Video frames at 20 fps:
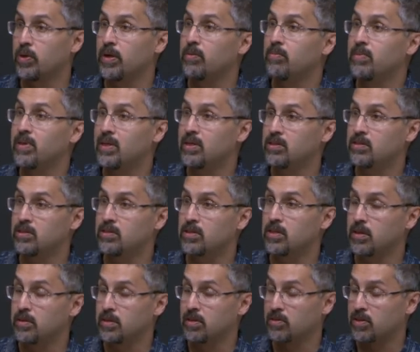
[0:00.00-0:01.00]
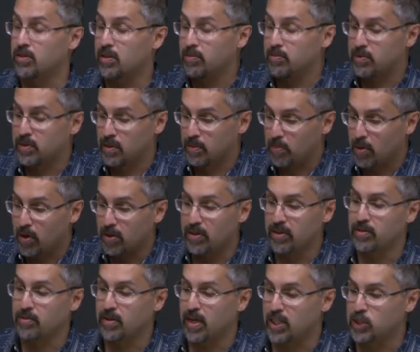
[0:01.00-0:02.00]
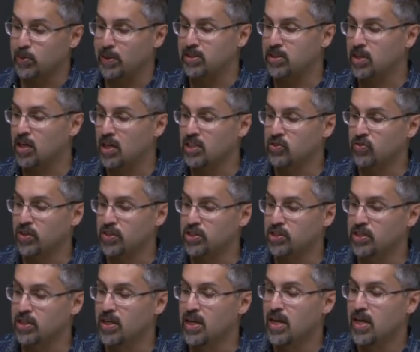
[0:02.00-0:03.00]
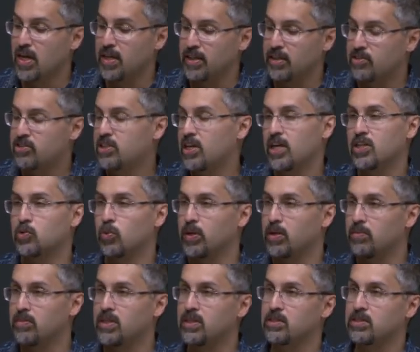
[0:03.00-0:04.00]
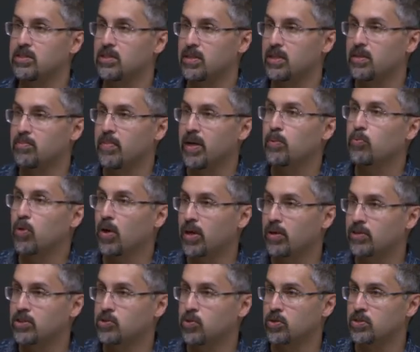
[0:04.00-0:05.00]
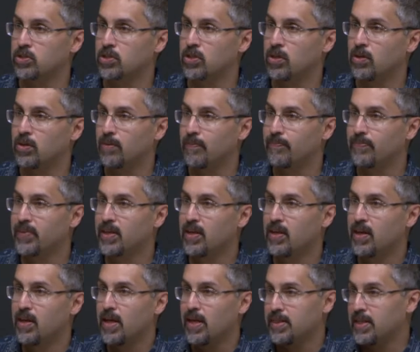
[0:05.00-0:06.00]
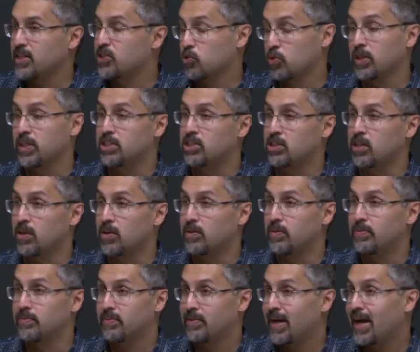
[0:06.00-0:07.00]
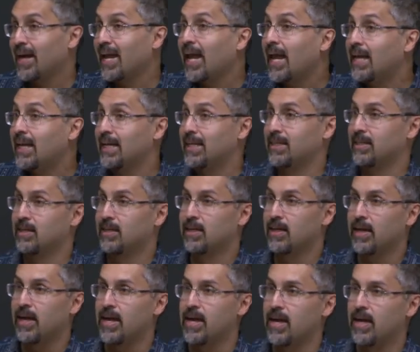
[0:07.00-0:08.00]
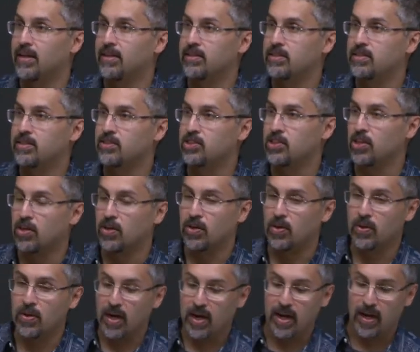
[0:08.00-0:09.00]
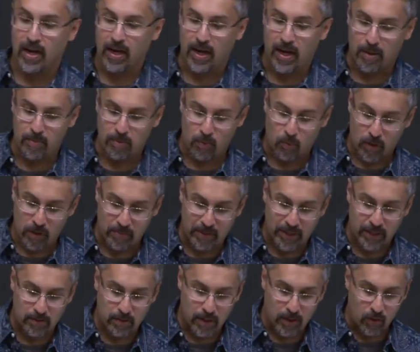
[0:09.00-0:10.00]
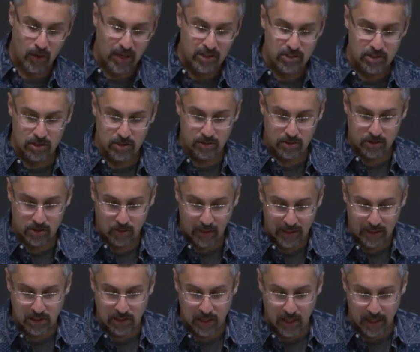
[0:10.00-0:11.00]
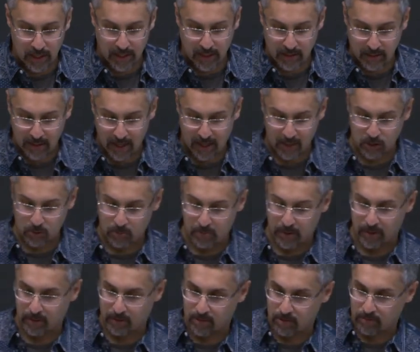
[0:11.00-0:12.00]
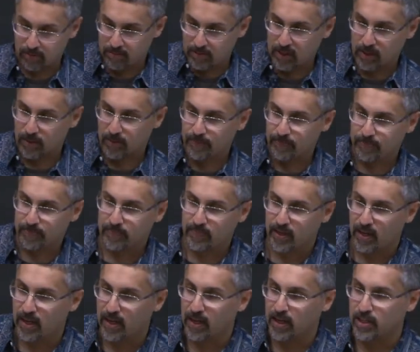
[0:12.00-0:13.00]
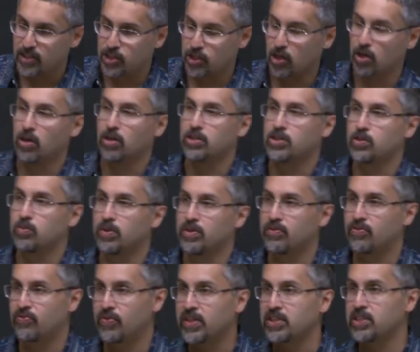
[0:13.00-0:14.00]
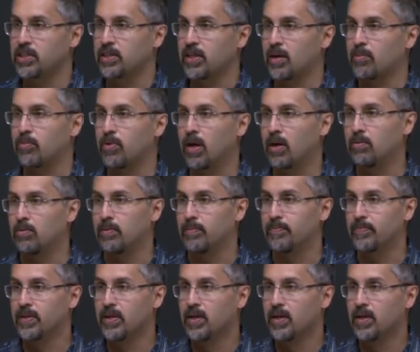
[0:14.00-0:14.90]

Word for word: what it means, the, the, the part of the expected cost function that says what it means to make progress towards the goal. That's really slow. I hate it. And so uh, one of my grad students, Greg Stein, has been you know, uh, charged with fixing that problem.